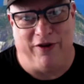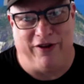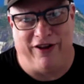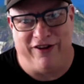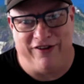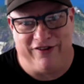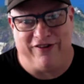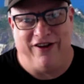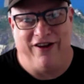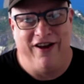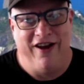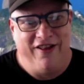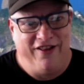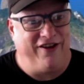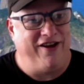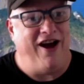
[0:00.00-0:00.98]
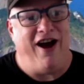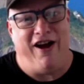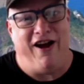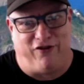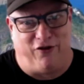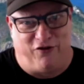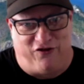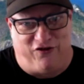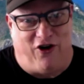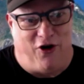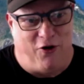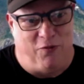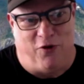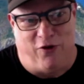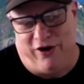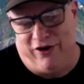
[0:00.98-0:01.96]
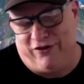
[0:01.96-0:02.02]
Let's uh, the guys are far
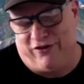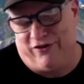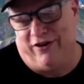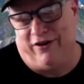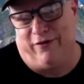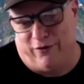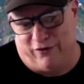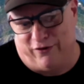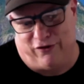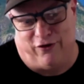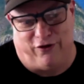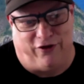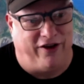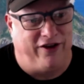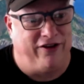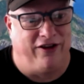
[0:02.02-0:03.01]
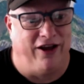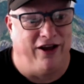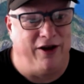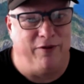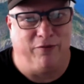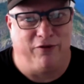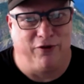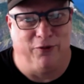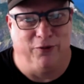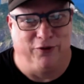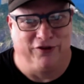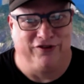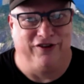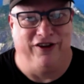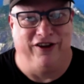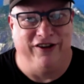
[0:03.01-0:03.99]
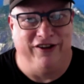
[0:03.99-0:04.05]
more interesting, so they claim. So we'll see.